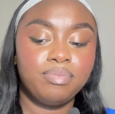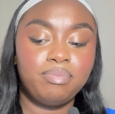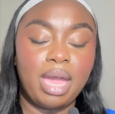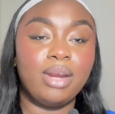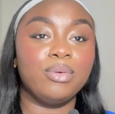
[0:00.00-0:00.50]

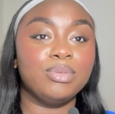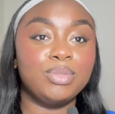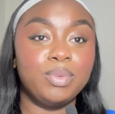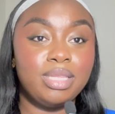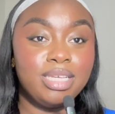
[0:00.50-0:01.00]

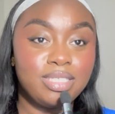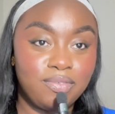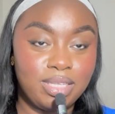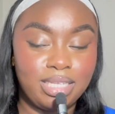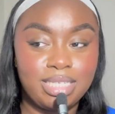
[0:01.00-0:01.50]
battles with his
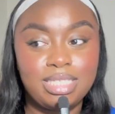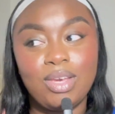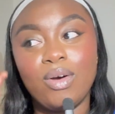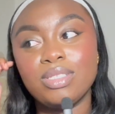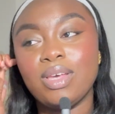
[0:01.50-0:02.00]
feelings. He
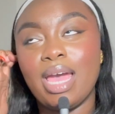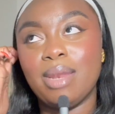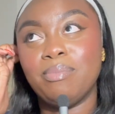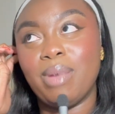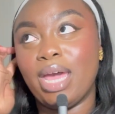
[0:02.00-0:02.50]
also
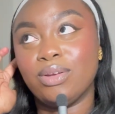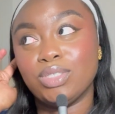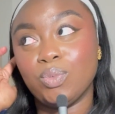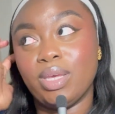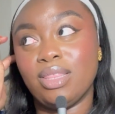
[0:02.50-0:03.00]
had
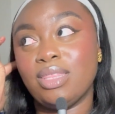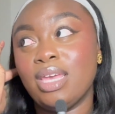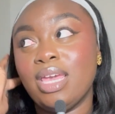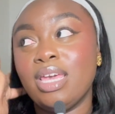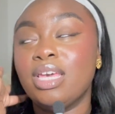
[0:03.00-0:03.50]
battles with
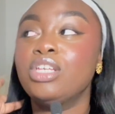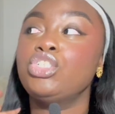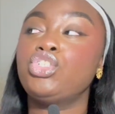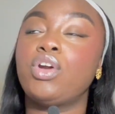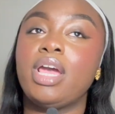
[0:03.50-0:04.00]

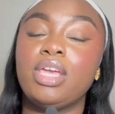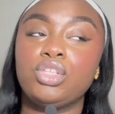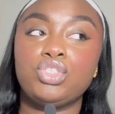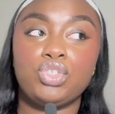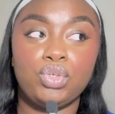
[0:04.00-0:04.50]

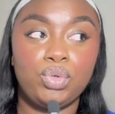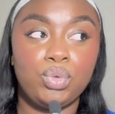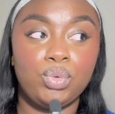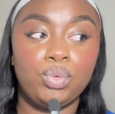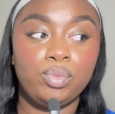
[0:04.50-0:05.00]
trying
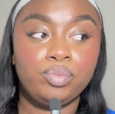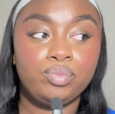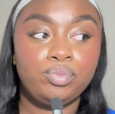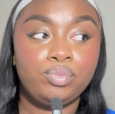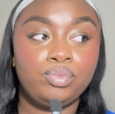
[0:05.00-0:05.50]
to
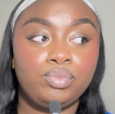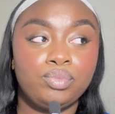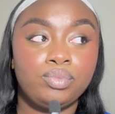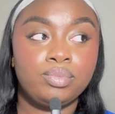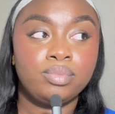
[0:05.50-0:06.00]

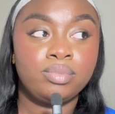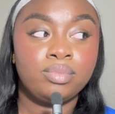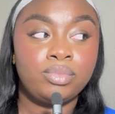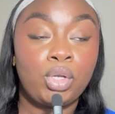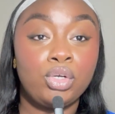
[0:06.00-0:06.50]

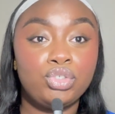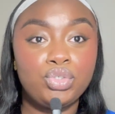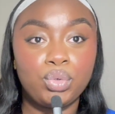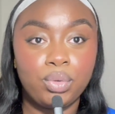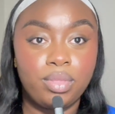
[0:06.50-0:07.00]

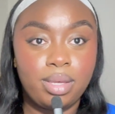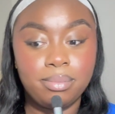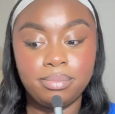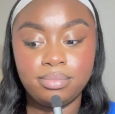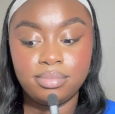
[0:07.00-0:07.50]
control
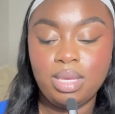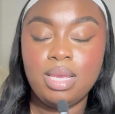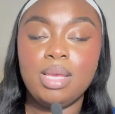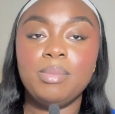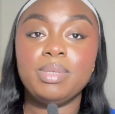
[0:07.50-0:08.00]
them.
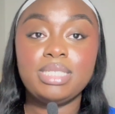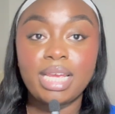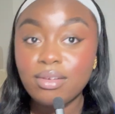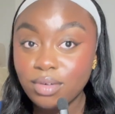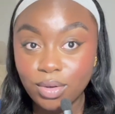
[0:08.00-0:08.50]
But
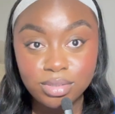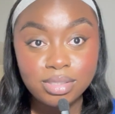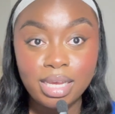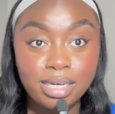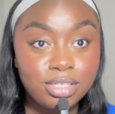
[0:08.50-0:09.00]
David
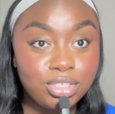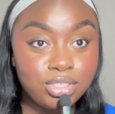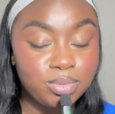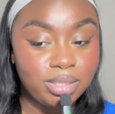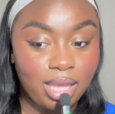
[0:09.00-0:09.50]
also had
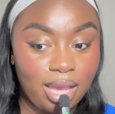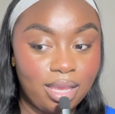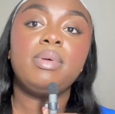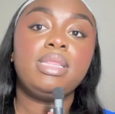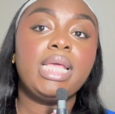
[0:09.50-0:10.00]
issues with
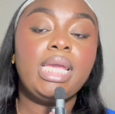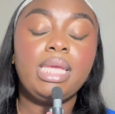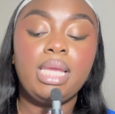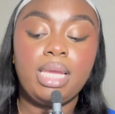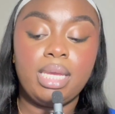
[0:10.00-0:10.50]
that. But they
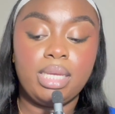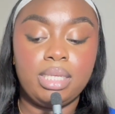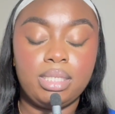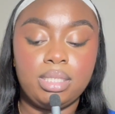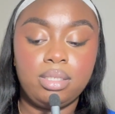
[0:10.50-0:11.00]

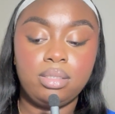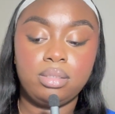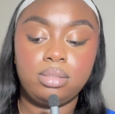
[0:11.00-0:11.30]
can